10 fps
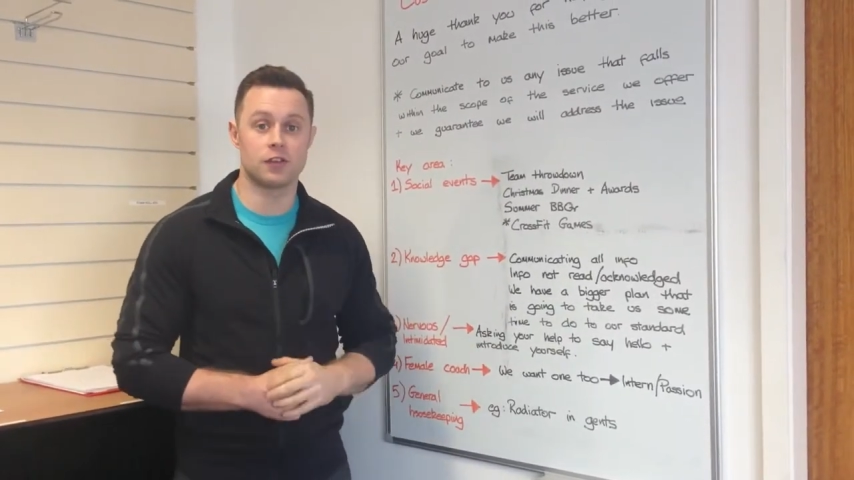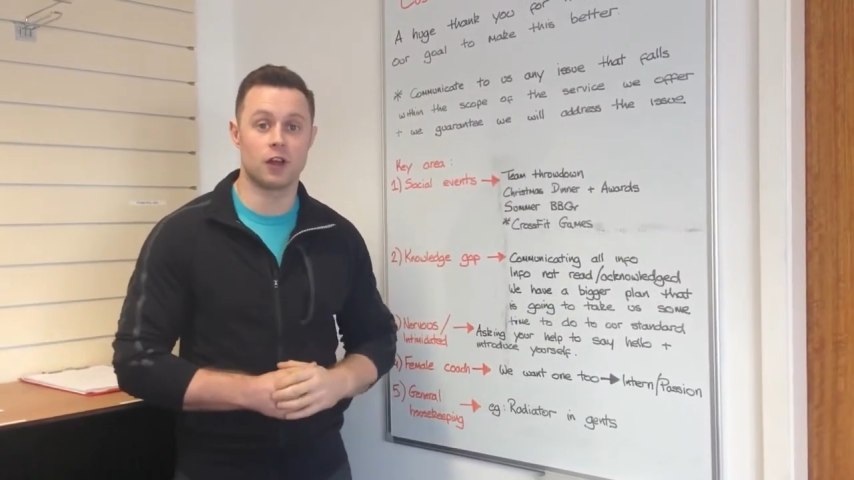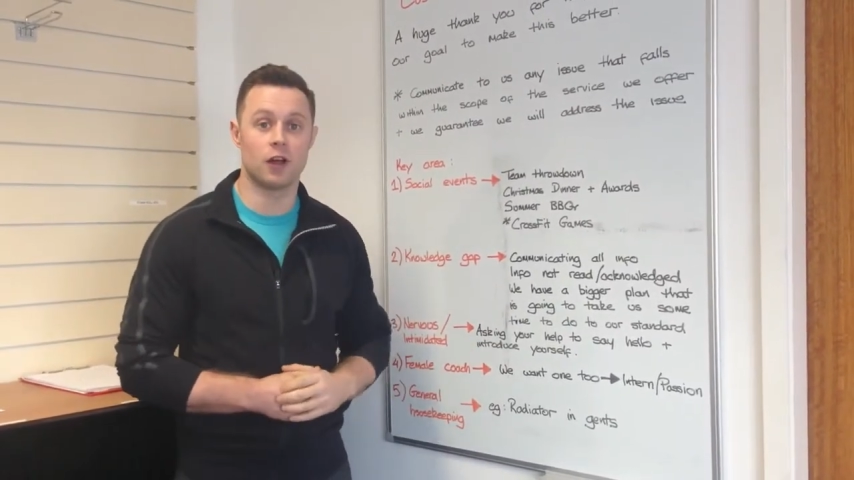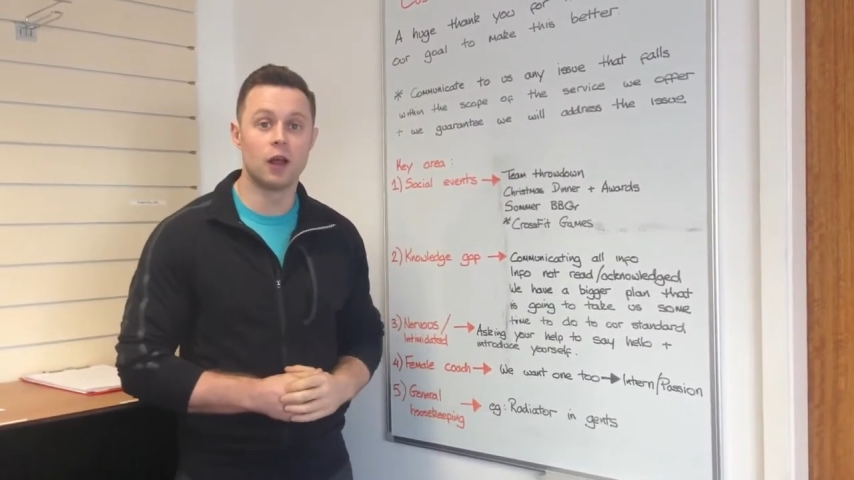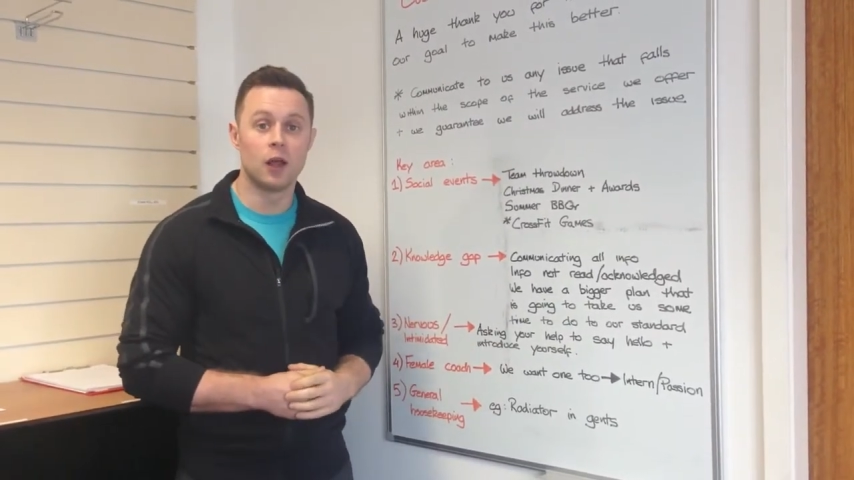
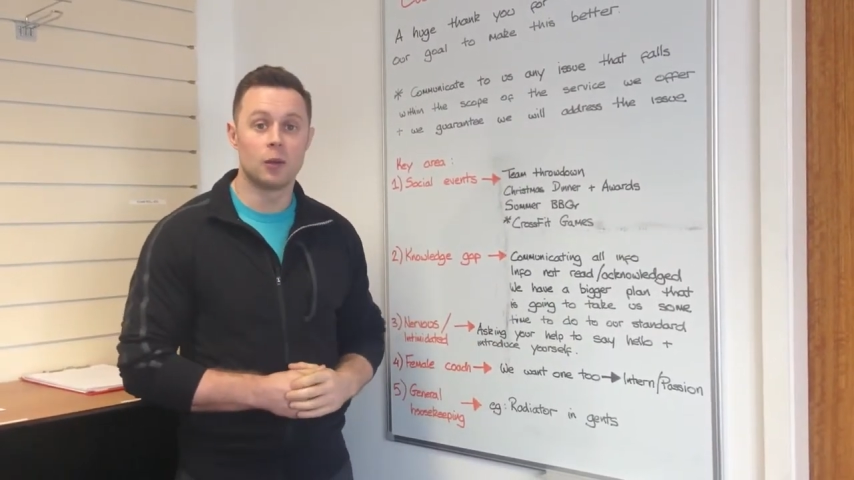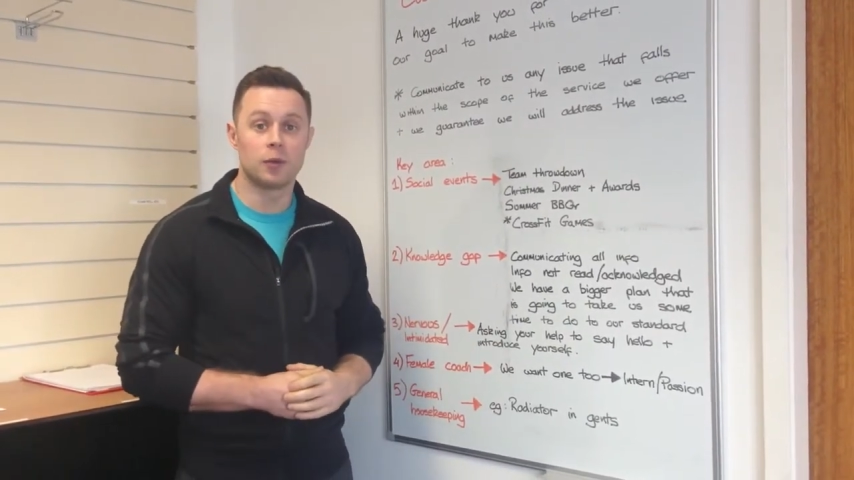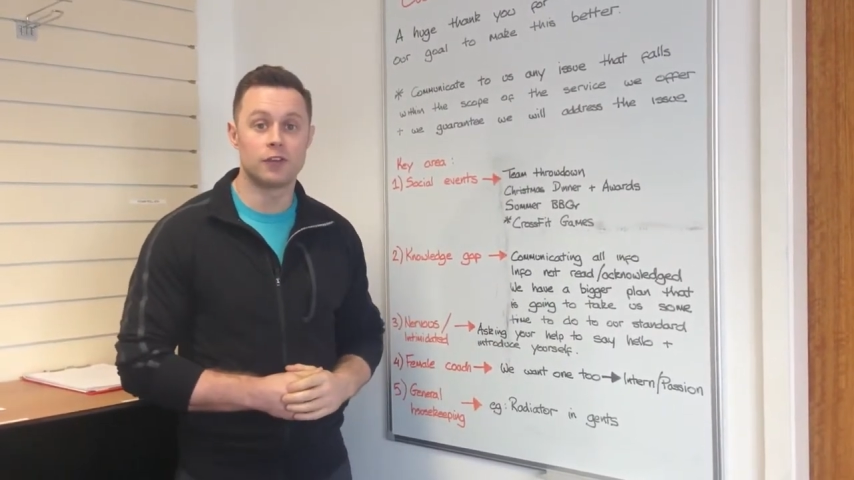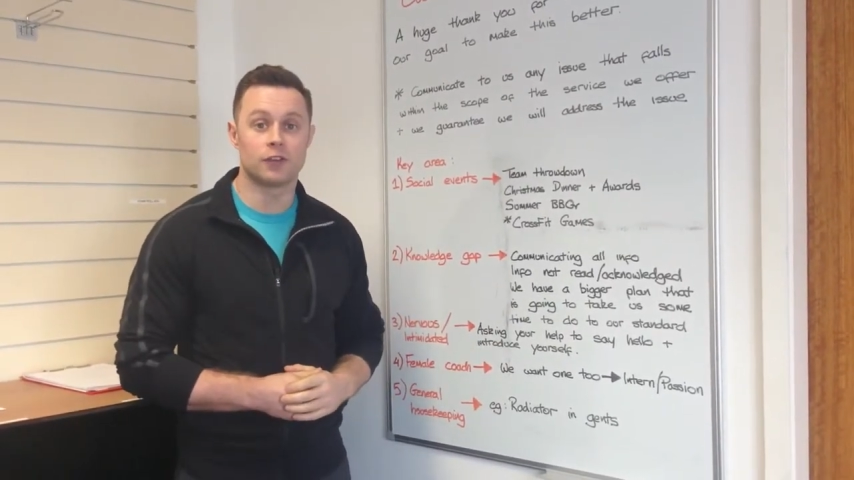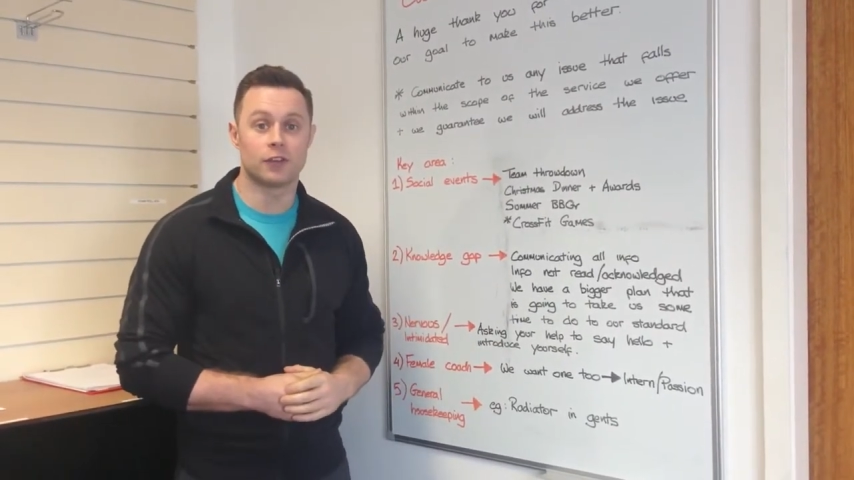at all,
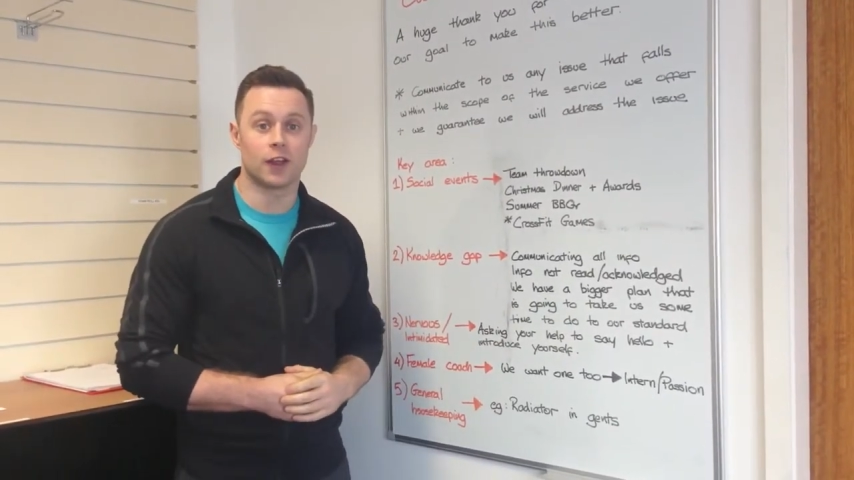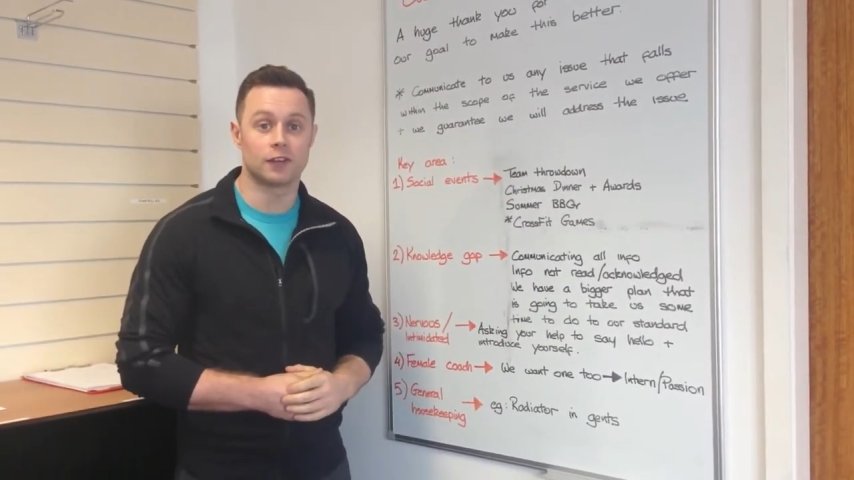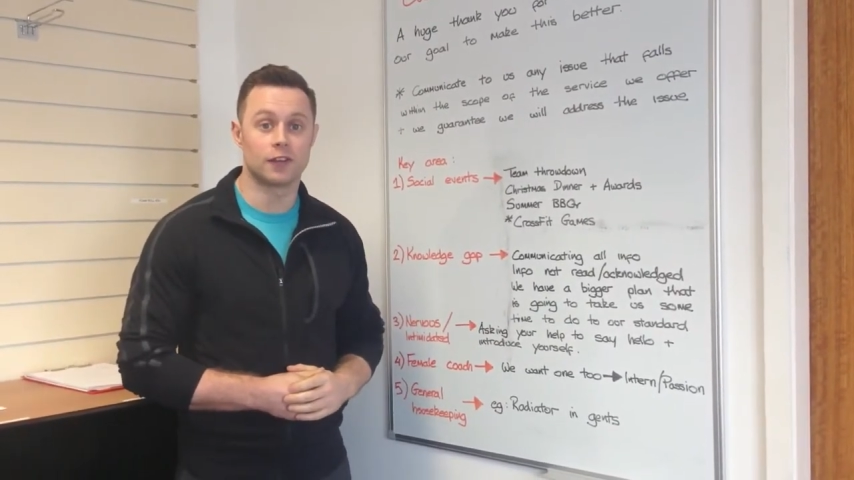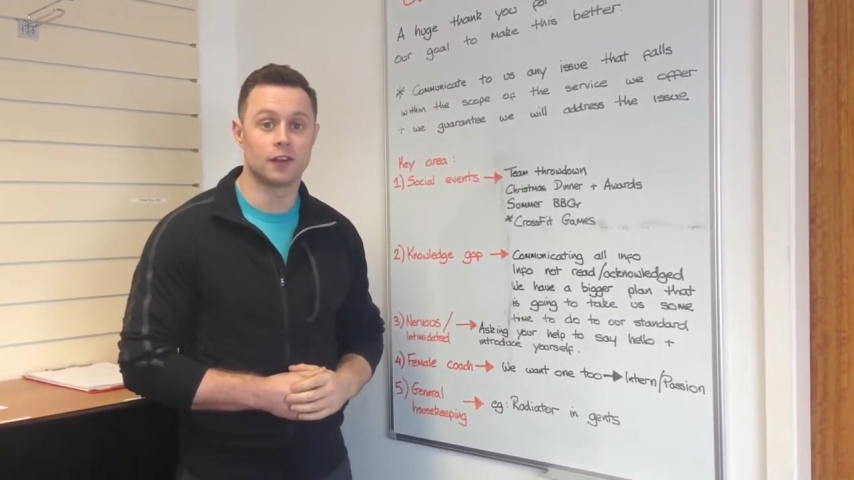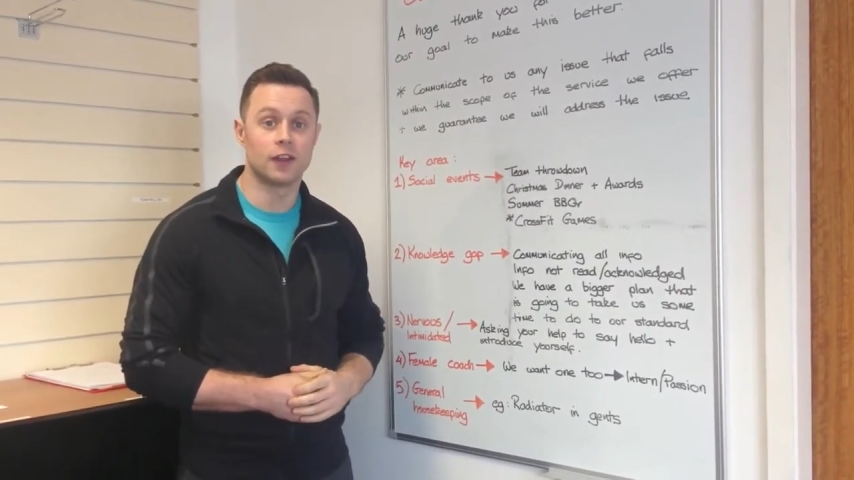please just
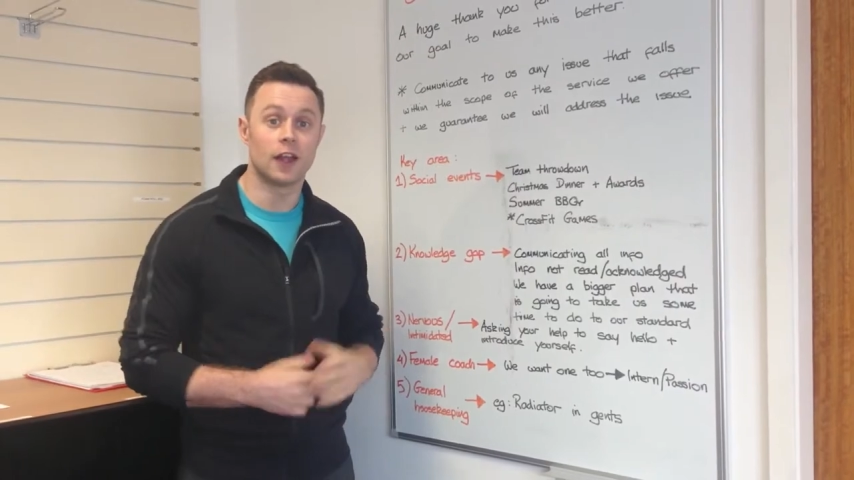ask.